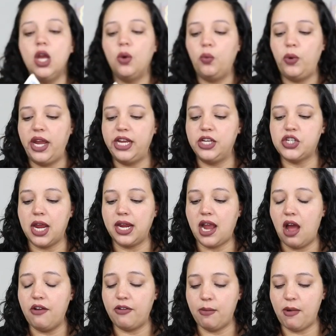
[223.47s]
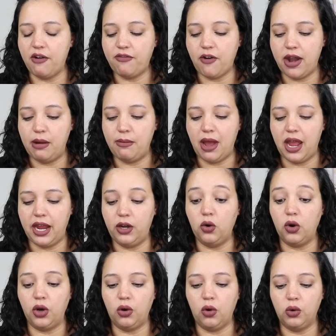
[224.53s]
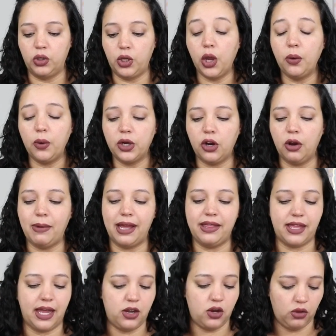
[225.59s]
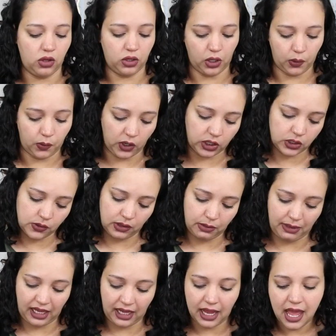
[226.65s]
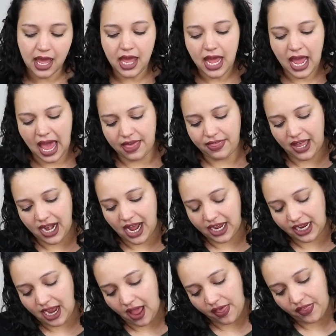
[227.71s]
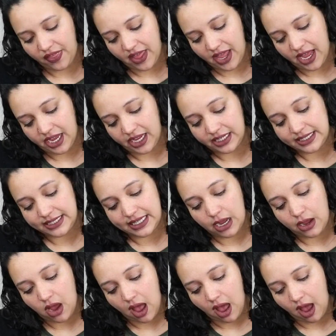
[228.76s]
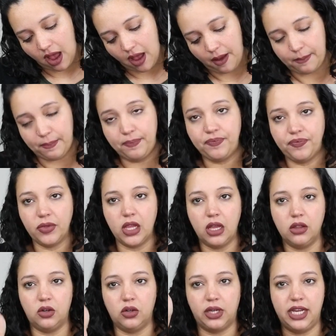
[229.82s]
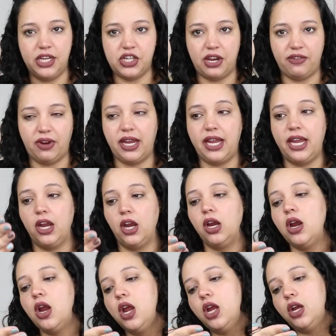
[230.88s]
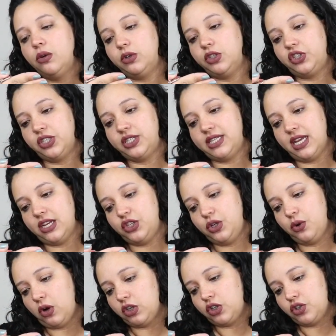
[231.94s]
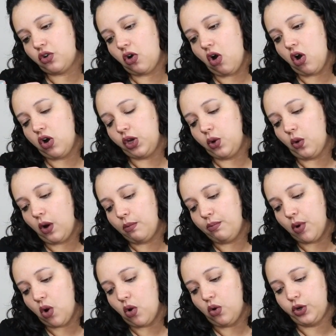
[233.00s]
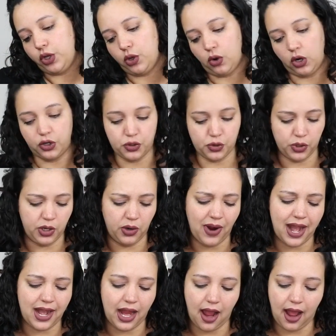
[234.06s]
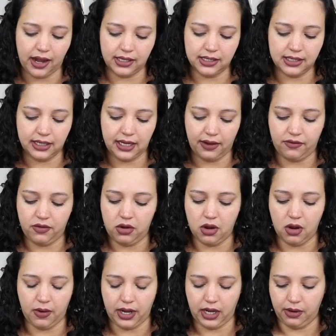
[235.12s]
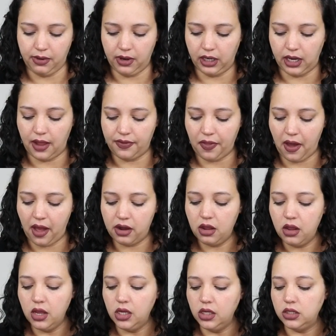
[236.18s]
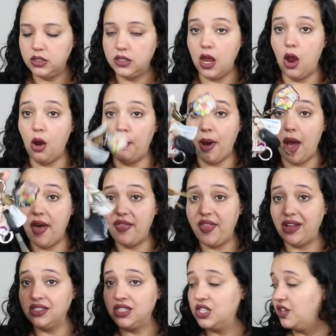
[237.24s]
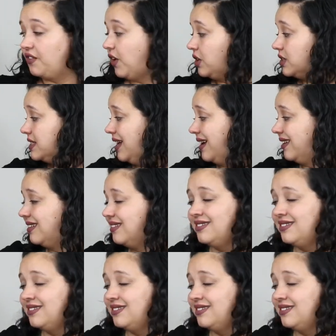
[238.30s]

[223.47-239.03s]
which I got from a friend of mine or old coworker of mine that no longer works with me. And then I got this um, little keychain right here, which just says, you are strong, you are bold, you are true. And I honestly have no idea where I got that. So, but that's the first thing.